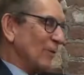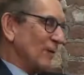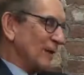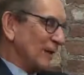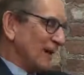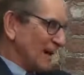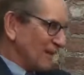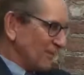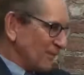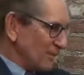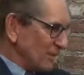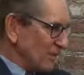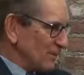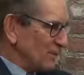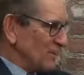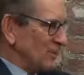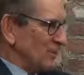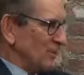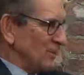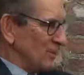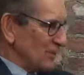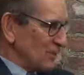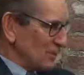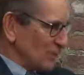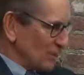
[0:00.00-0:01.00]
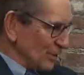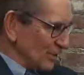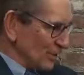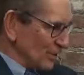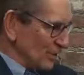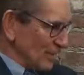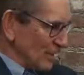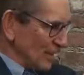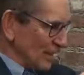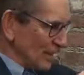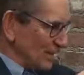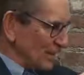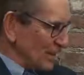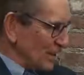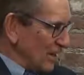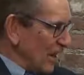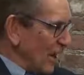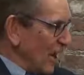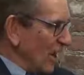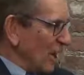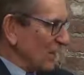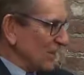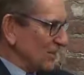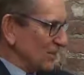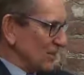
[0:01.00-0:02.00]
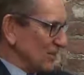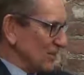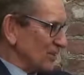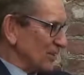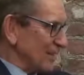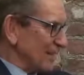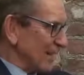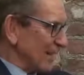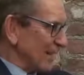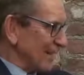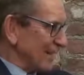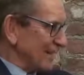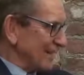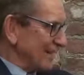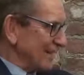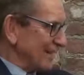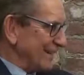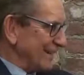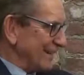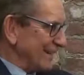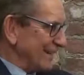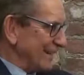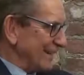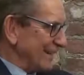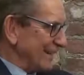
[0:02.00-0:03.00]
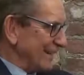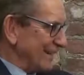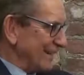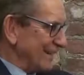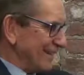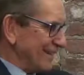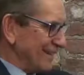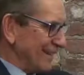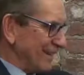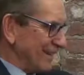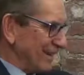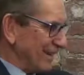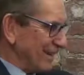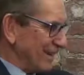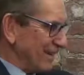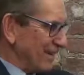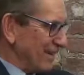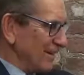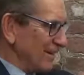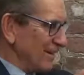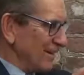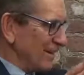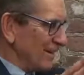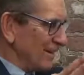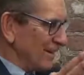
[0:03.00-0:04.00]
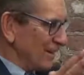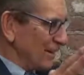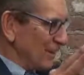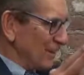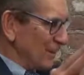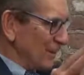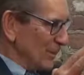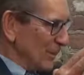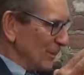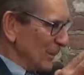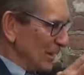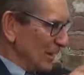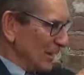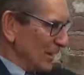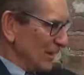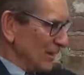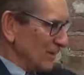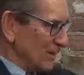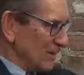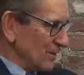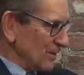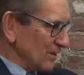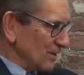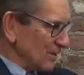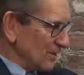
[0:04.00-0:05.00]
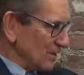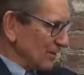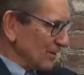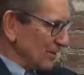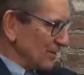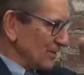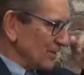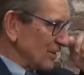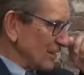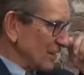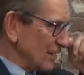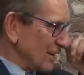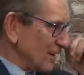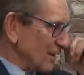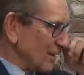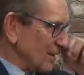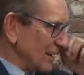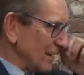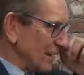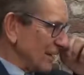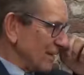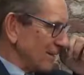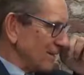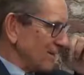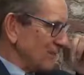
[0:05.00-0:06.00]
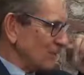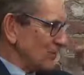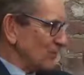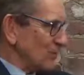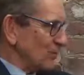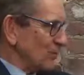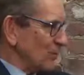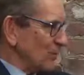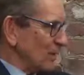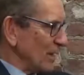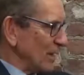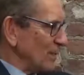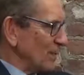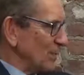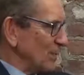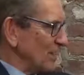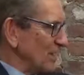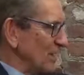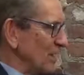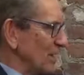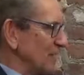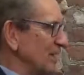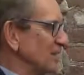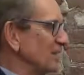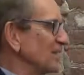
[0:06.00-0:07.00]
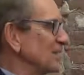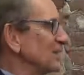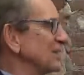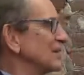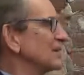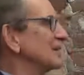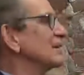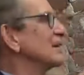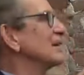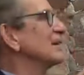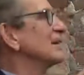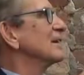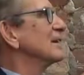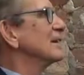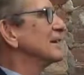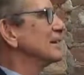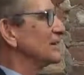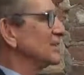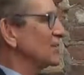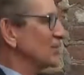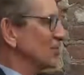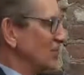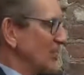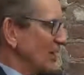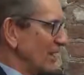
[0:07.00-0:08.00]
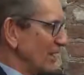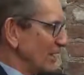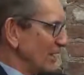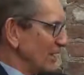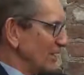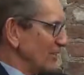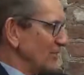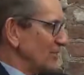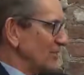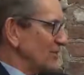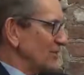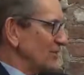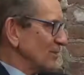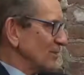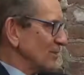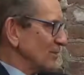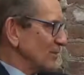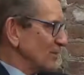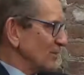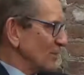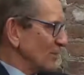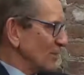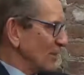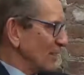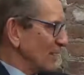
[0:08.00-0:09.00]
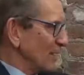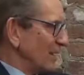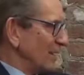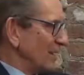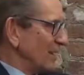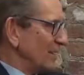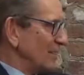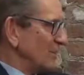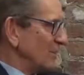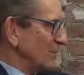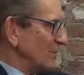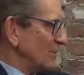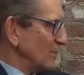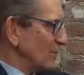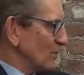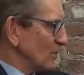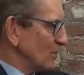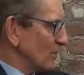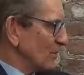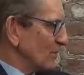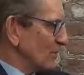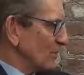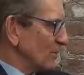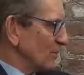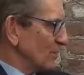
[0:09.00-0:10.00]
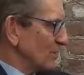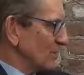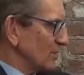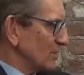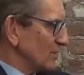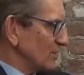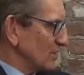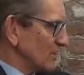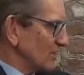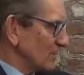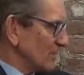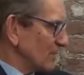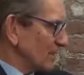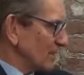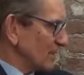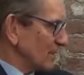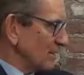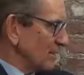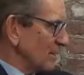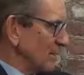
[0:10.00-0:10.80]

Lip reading: we have to sort of acknowledge that and then begin to sort of say, okay, this is a way we need to change the way the world is going.